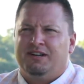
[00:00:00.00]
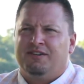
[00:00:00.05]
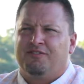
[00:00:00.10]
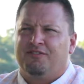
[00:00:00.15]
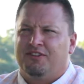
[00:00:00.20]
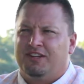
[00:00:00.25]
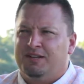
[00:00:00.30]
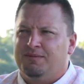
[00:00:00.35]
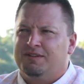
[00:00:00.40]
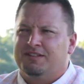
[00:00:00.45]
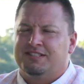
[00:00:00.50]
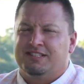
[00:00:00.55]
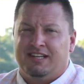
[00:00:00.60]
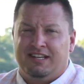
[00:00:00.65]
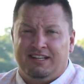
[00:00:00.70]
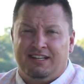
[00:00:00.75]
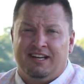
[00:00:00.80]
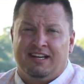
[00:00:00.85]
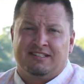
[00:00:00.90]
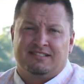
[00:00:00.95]
for them to
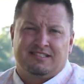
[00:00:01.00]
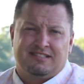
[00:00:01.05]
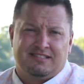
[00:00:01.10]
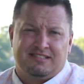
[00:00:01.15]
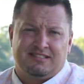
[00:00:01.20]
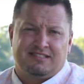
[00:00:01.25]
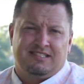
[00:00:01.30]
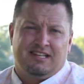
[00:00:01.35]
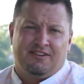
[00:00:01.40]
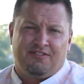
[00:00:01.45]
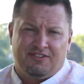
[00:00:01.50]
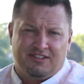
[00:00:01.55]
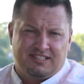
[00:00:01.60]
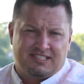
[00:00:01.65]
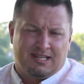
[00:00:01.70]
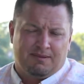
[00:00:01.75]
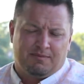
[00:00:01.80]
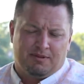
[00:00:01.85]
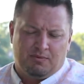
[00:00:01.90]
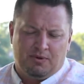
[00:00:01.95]
say, yes, this is definitely
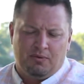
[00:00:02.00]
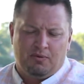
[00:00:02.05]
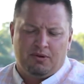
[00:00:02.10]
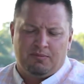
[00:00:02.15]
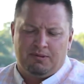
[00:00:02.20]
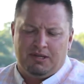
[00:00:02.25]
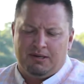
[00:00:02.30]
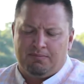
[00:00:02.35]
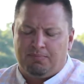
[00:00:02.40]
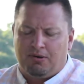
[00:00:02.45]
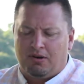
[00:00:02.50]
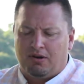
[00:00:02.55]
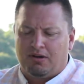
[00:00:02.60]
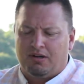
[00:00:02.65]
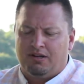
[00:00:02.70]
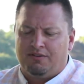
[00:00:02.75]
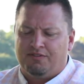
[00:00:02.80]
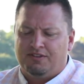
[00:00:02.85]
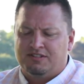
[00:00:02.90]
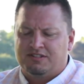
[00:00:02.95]
something we want to be a part
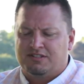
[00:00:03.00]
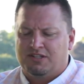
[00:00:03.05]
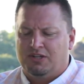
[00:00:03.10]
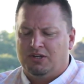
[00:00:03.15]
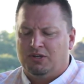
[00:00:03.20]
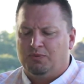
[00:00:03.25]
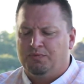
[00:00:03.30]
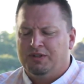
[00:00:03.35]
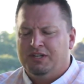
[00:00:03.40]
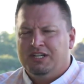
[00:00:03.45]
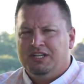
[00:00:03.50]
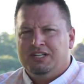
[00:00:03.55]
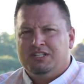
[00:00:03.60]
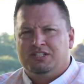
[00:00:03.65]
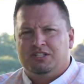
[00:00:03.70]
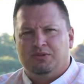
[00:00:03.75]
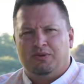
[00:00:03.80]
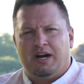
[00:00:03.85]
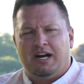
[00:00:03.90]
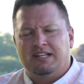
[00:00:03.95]
of. And so
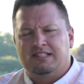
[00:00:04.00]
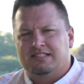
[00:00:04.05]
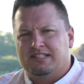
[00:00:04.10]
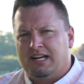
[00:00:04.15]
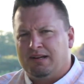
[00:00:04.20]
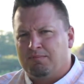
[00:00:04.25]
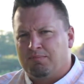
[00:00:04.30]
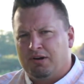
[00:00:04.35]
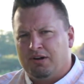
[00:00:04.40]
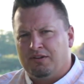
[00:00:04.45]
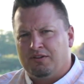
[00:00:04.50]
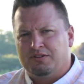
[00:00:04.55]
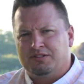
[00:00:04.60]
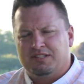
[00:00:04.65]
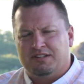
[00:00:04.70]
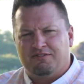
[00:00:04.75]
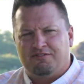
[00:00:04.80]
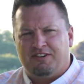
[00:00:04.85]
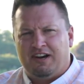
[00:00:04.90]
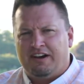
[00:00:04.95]
to Einstein Brothers
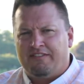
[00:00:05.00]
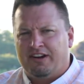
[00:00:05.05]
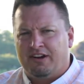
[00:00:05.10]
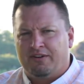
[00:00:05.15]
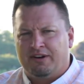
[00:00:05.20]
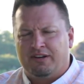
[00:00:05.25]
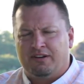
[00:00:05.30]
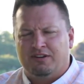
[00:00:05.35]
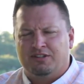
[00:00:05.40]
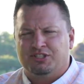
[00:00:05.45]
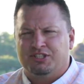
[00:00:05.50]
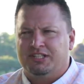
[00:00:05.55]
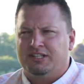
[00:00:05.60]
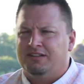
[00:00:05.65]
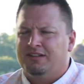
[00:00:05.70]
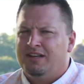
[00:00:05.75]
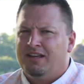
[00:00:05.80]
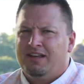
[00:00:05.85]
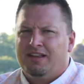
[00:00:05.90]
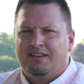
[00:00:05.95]
and 5 Hour Energy,
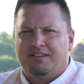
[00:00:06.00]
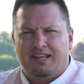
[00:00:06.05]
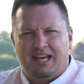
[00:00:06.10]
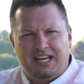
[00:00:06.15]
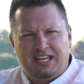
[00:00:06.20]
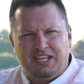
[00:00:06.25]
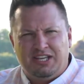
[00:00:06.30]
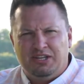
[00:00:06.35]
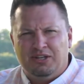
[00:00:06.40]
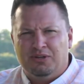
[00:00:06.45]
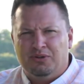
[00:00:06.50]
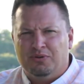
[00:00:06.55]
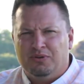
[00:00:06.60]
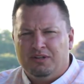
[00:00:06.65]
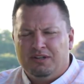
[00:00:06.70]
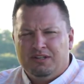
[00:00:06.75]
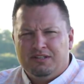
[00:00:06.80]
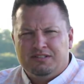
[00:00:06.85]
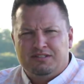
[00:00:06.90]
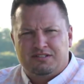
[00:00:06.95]
thank you
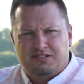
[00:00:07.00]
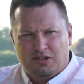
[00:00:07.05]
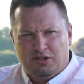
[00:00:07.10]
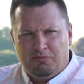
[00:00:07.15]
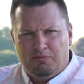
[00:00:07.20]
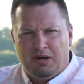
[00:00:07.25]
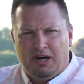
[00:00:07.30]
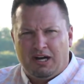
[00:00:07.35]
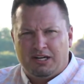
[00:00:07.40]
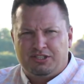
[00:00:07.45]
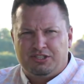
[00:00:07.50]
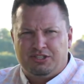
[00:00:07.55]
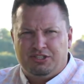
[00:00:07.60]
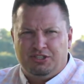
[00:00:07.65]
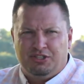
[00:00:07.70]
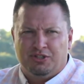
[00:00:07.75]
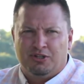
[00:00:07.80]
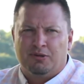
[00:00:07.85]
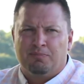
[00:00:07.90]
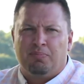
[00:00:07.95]
so much.
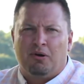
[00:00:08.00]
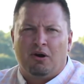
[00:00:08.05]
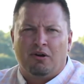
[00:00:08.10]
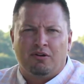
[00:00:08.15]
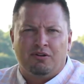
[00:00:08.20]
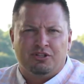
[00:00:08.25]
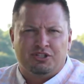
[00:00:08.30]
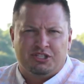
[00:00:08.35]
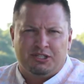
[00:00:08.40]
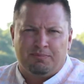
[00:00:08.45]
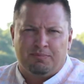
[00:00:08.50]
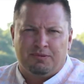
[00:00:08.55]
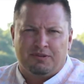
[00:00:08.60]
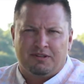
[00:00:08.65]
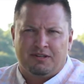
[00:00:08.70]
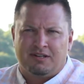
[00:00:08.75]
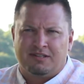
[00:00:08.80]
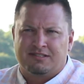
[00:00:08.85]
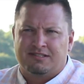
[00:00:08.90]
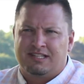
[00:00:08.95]
Your partnership with
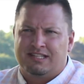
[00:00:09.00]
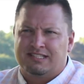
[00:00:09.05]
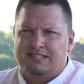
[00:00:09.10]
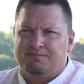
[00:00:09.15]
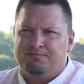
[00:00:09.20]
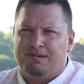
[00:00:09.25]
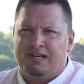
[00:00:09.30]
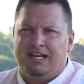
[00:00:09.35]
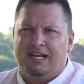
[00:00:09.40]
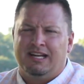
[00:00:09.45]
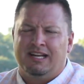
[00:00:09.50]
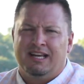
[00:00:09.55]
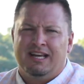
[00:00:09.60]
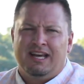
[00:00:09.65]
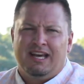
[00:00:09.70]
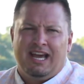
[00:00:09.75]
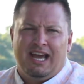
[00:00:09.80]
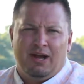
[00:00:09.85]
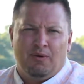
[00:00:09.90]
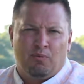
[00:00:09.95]
us has made
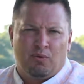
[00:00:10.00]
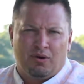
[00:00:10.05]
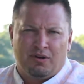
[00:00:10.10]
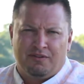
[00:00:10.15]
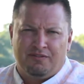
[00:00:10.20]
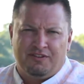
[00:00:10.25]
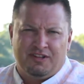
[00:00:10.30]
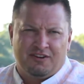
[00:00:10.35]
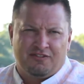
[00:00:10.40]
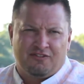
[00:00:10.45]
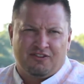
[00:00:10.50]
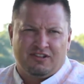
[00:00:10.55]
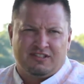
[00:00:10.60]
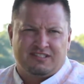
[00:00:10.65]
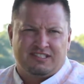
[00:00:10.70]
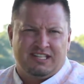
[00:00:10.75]
a world of difference.